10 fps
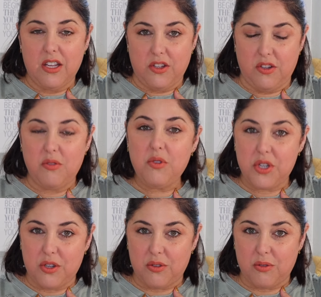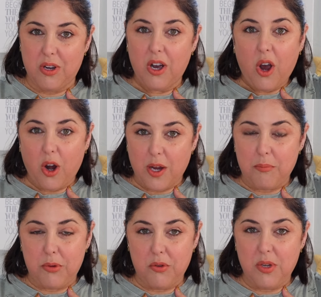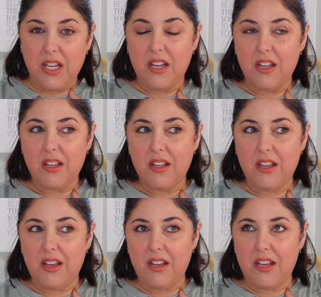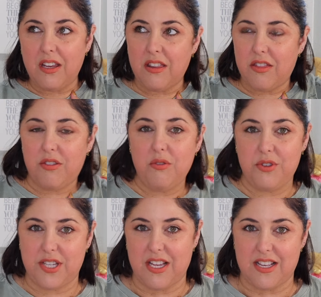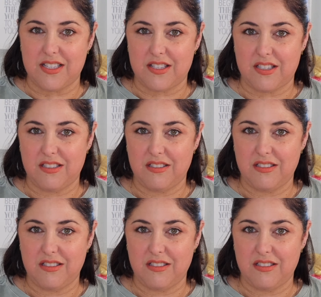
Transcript: you too are a beauty enthusiast.